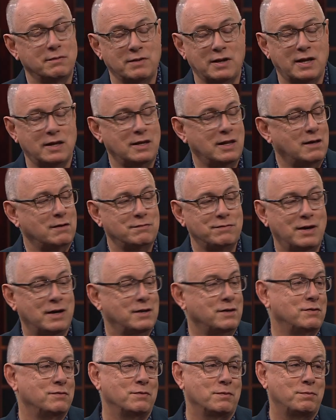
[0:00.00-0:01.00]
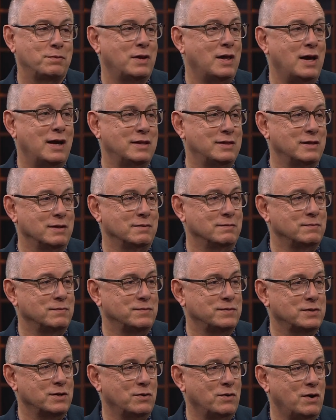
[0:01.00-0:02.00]
them? And I love how you've applied them mm-hmm.
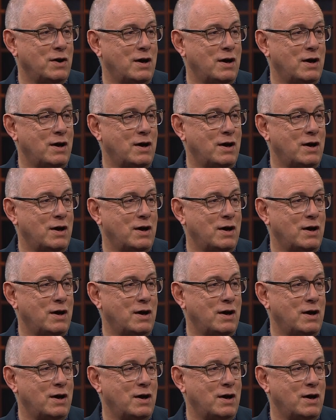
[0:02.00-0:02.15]
so